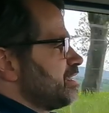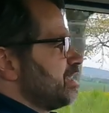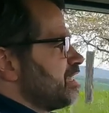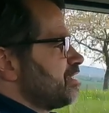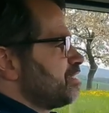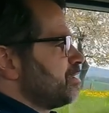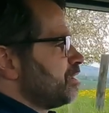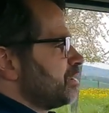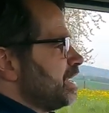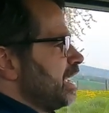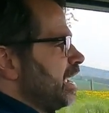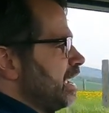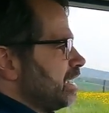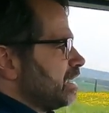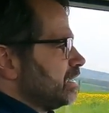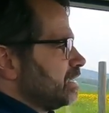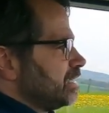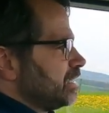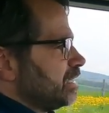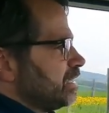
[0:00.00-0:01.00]
they thought,
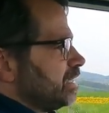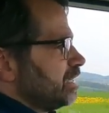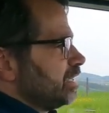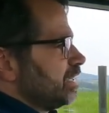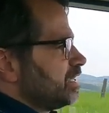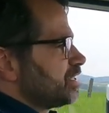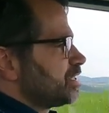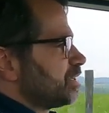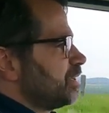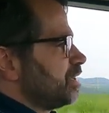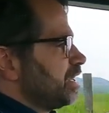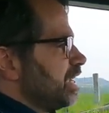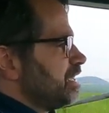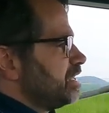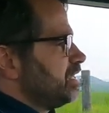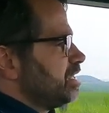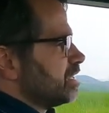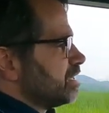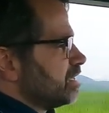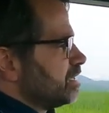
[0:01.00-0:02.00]
hey, it's a good
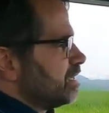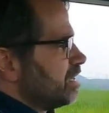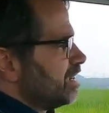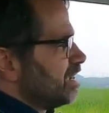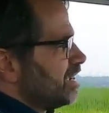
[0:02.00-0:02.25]
idea.